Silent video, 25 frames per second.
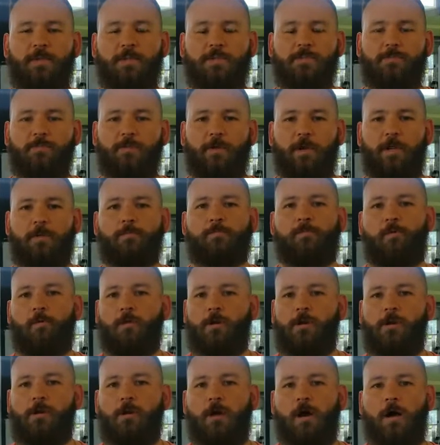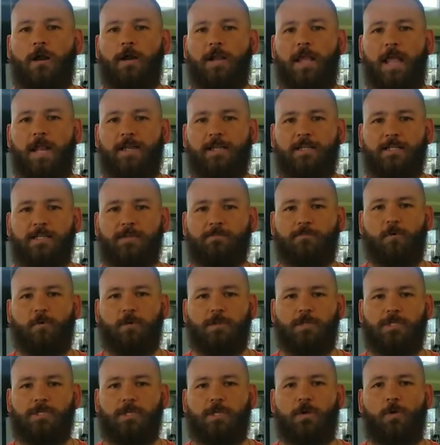that's very important on any
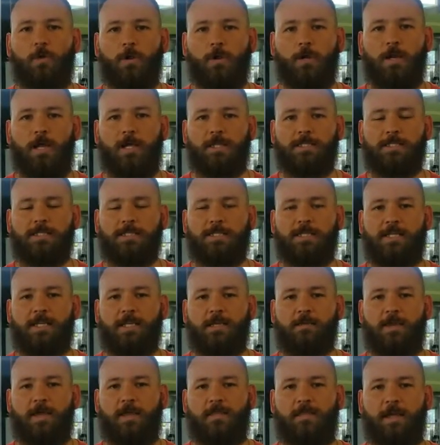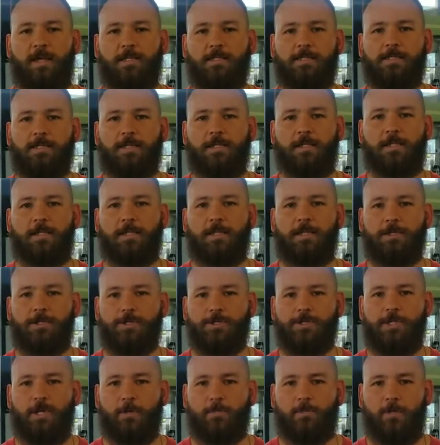sports organized team, and that's
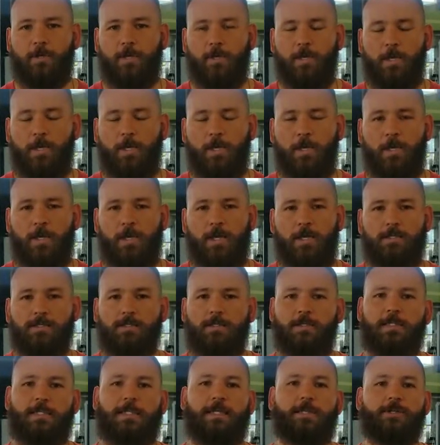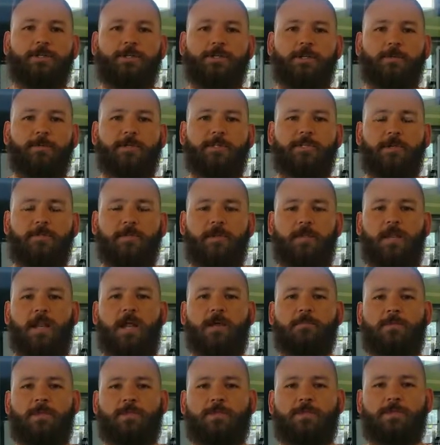leadership. Now, leadership is something that
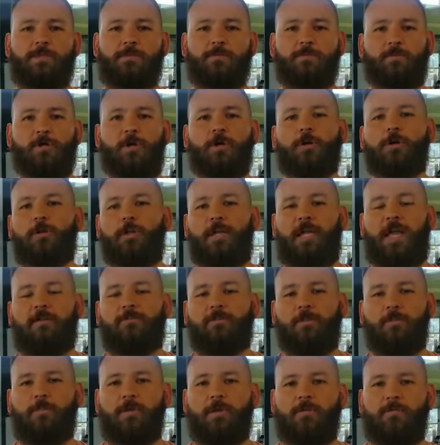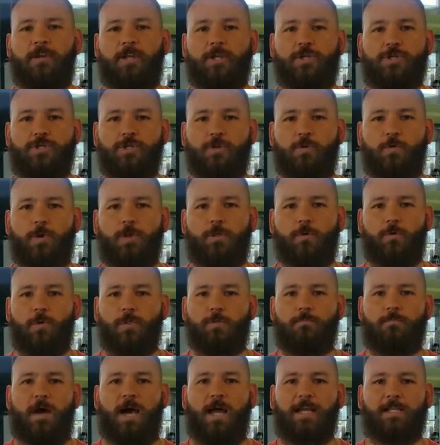I'm currently having a bit of an issue
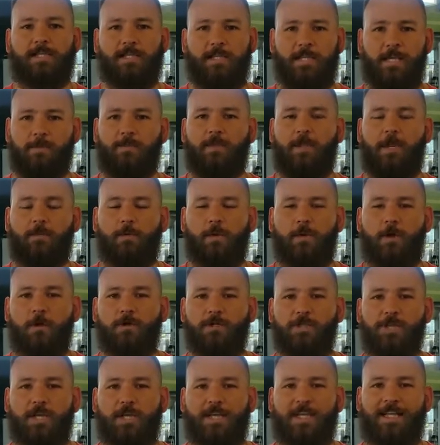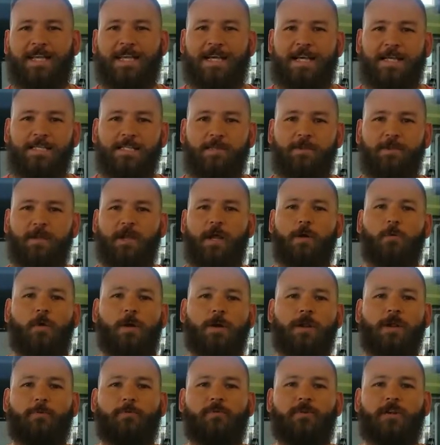with my team that I'm coaching, and something that I
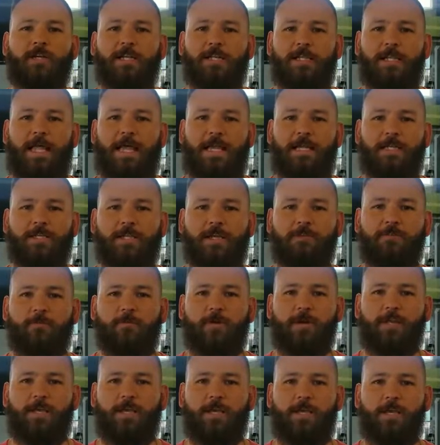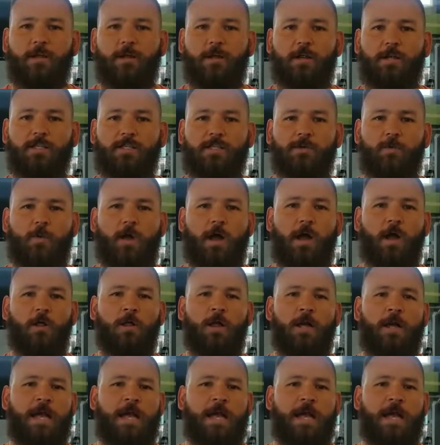wanted to bring to light to everybody here as well,